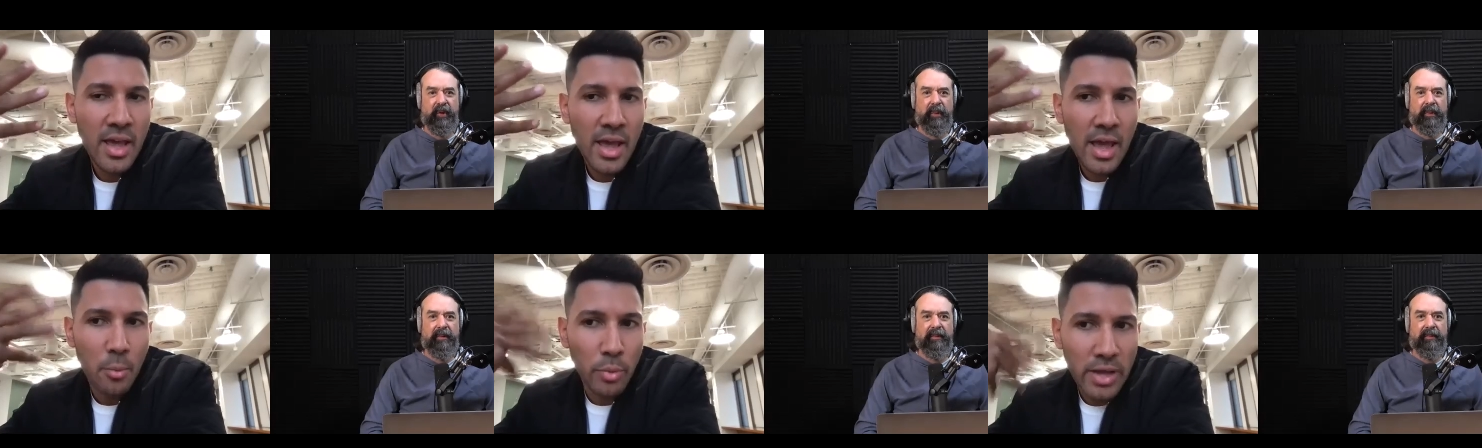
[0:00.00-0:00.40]

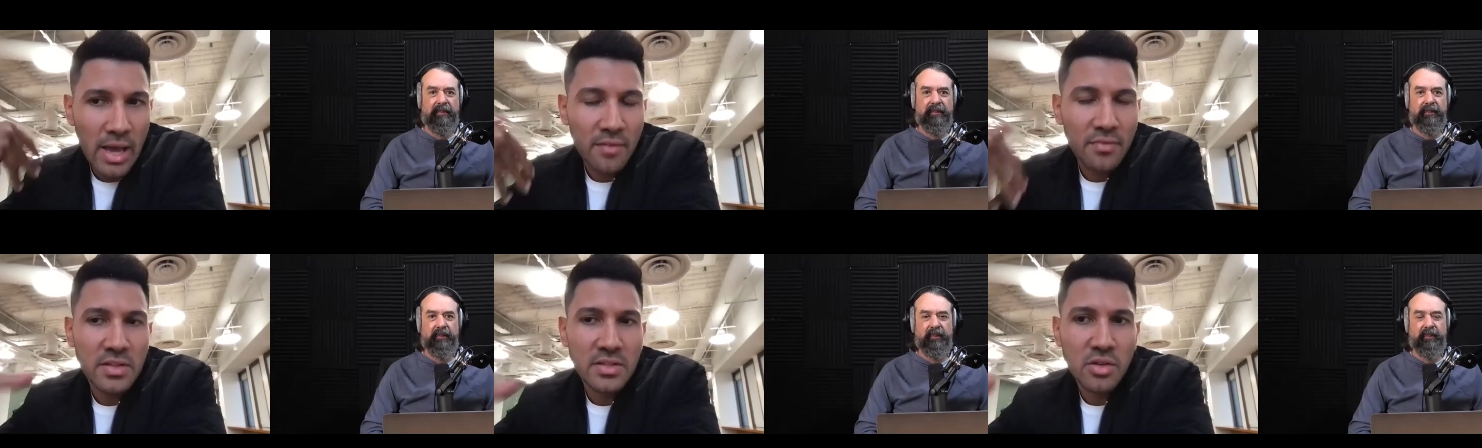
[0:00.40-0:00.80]
Speaker 1: And we
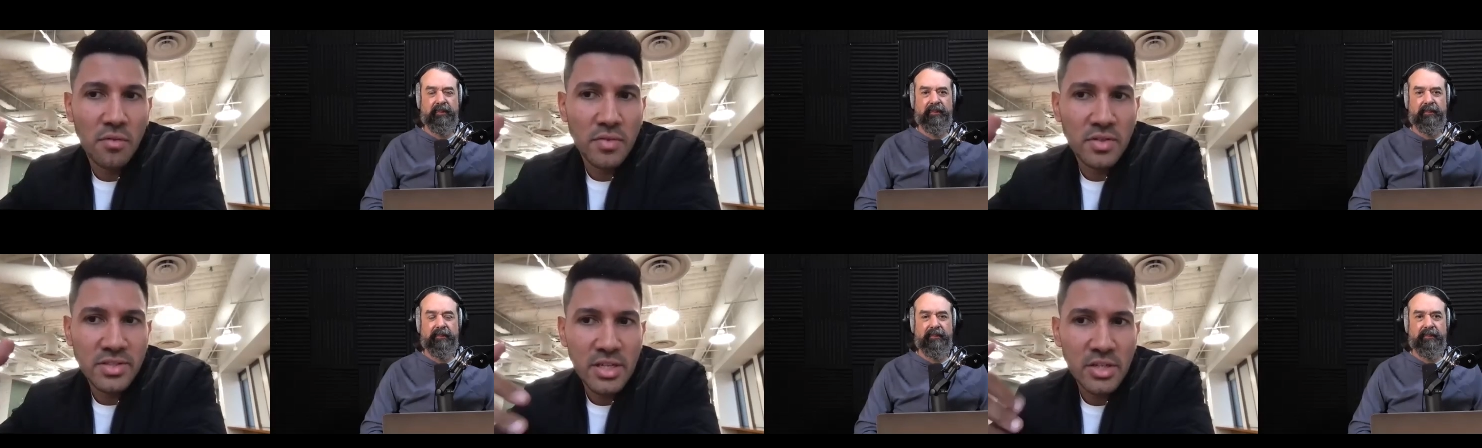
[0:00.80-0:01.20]
have these
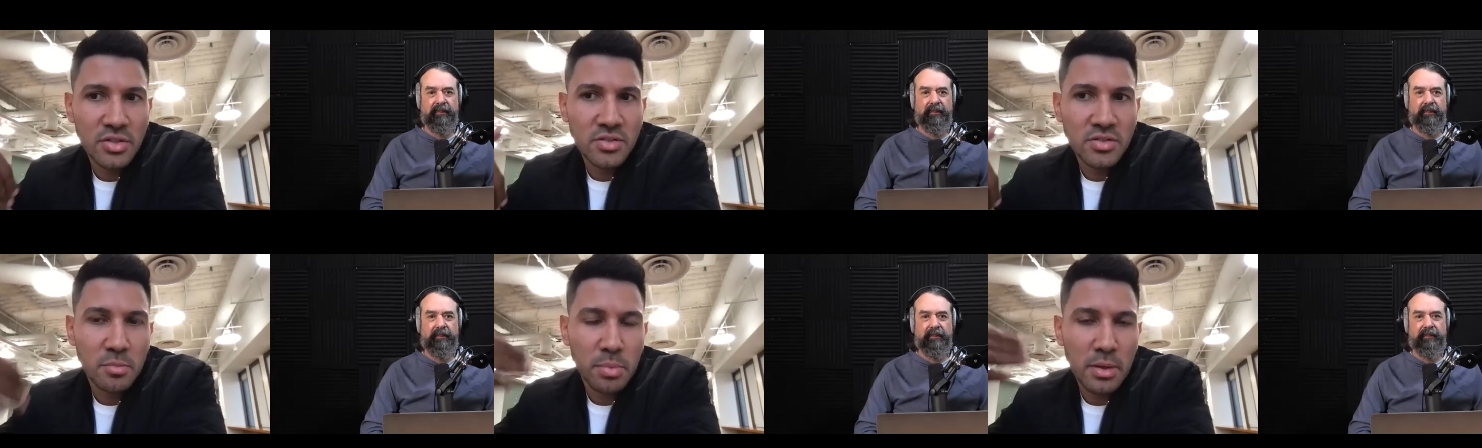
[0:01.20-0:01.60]

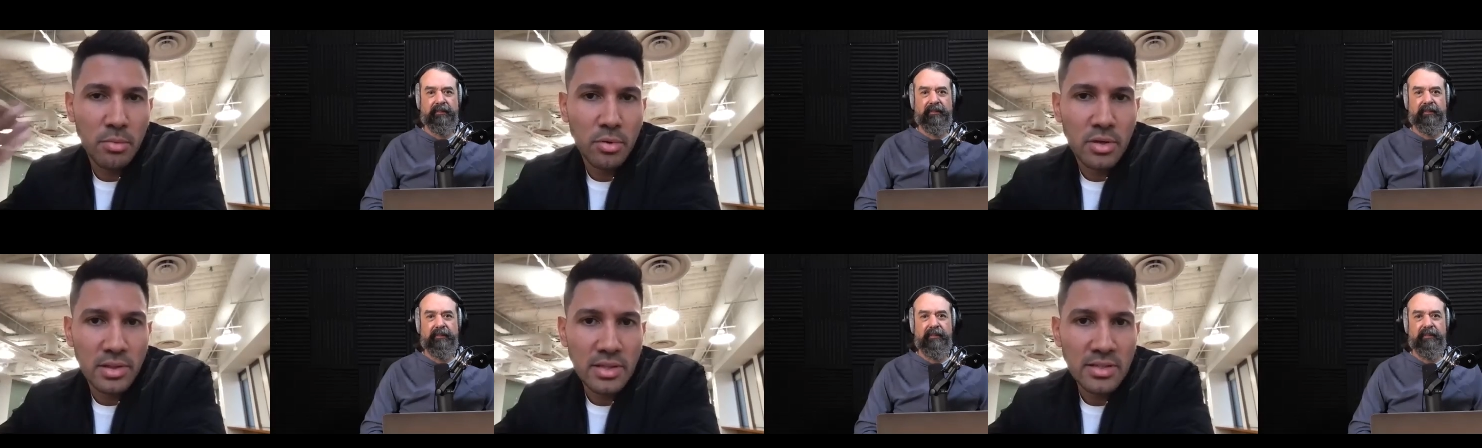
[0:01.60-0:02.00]
conversations so people
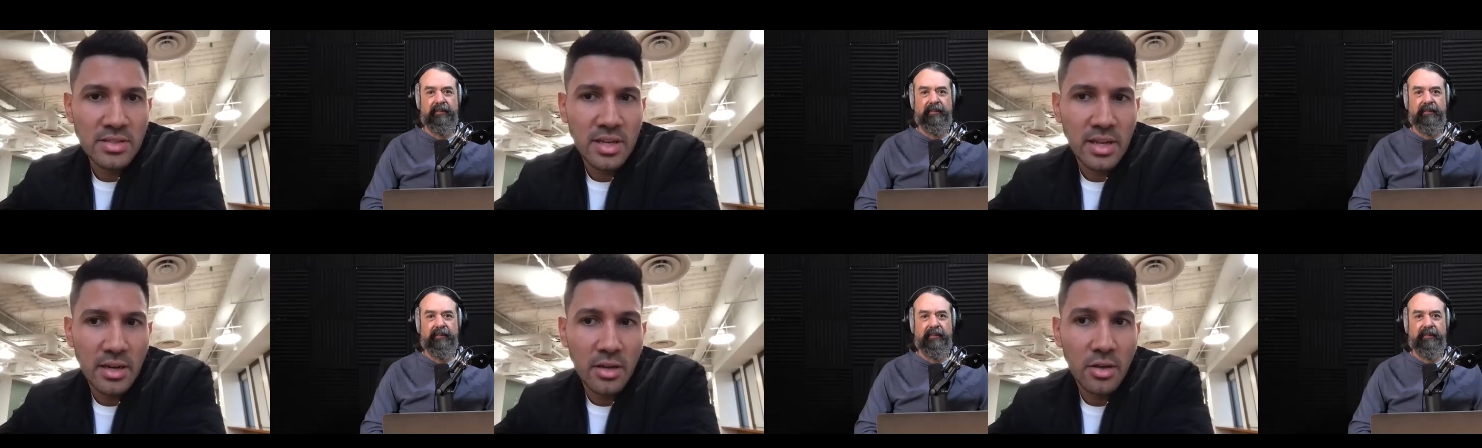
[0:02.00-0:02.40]
can listen
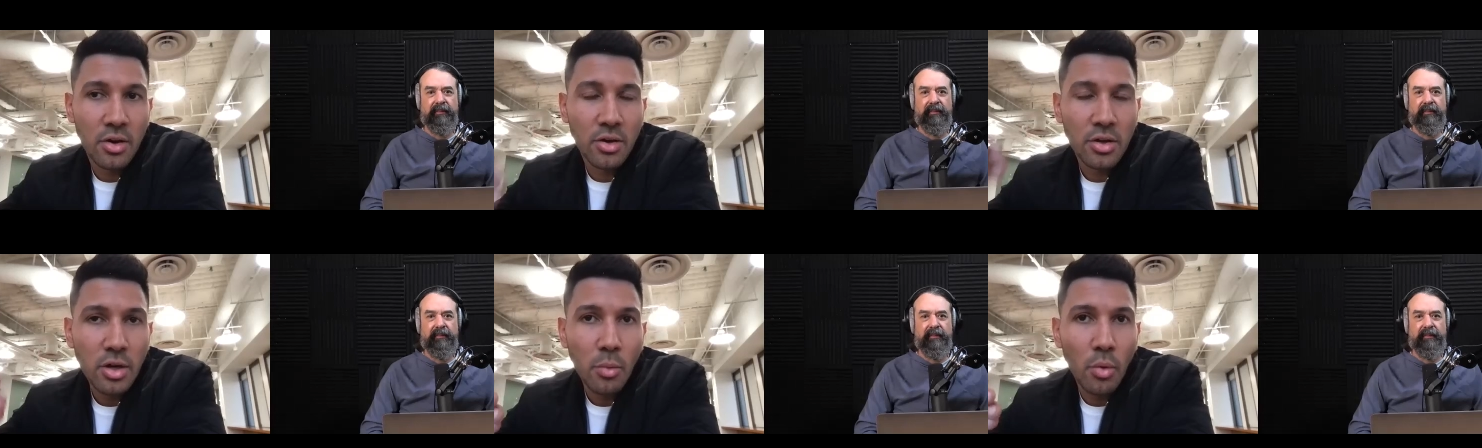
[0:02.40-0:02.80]
in and go,
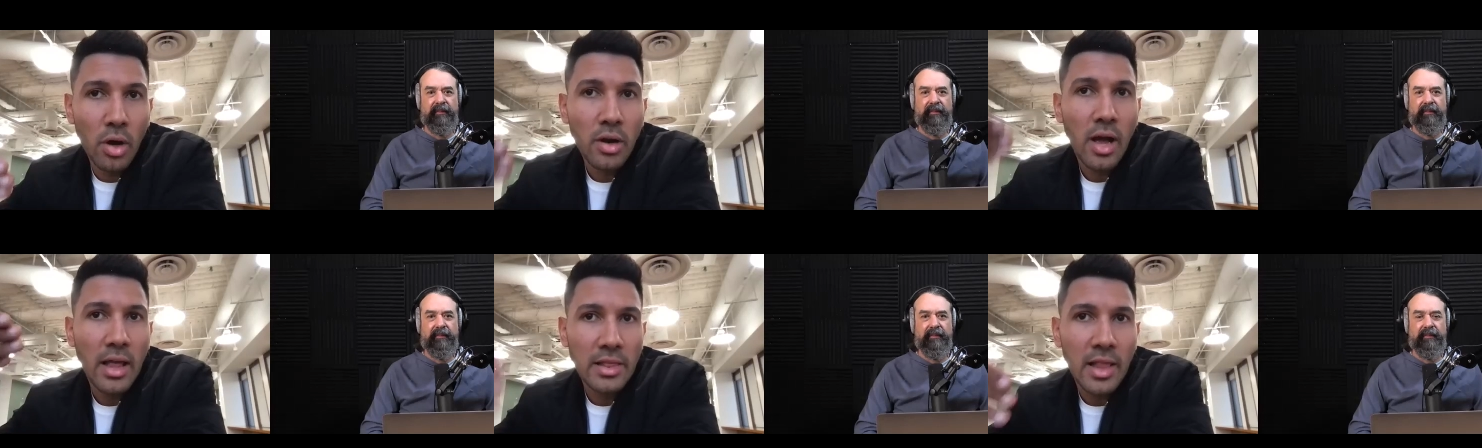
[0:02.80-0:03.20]
you know
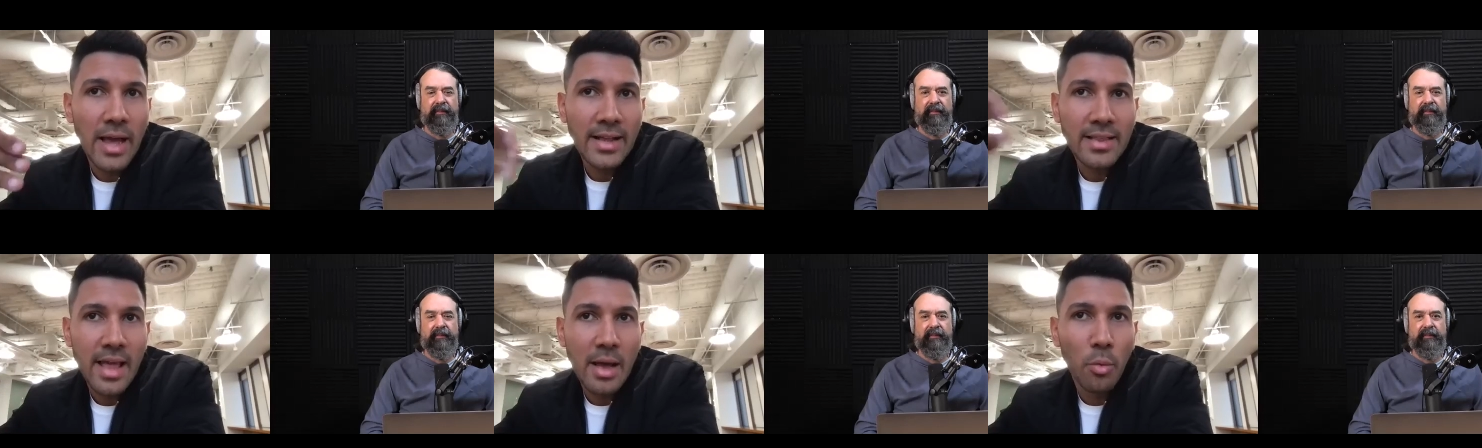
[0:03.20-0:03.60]
what, I
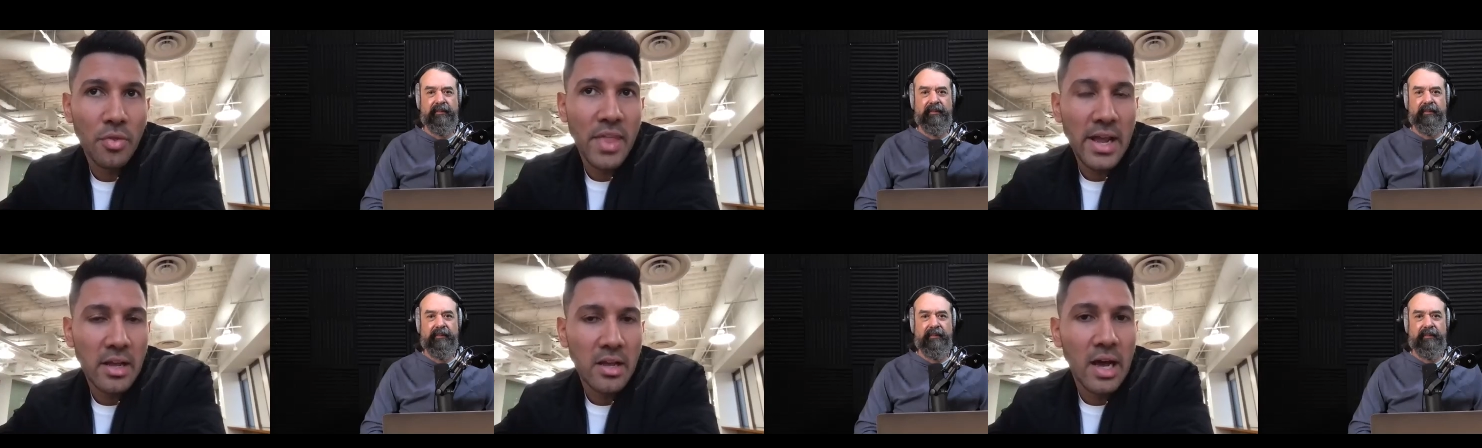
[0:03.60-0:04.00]
like that what
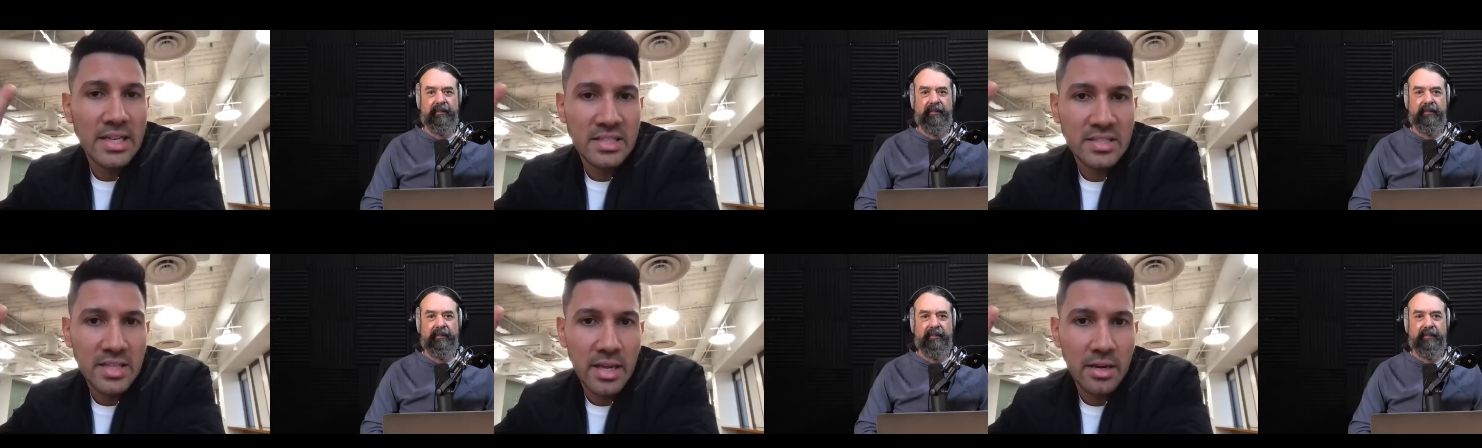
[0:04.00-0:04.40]
that guy
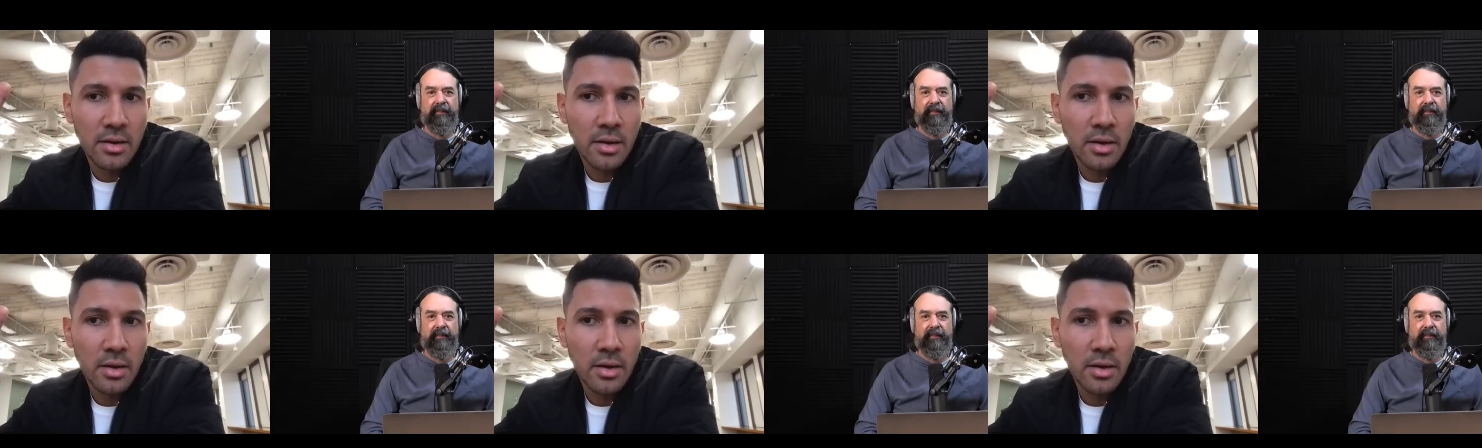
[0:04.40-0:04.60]
said.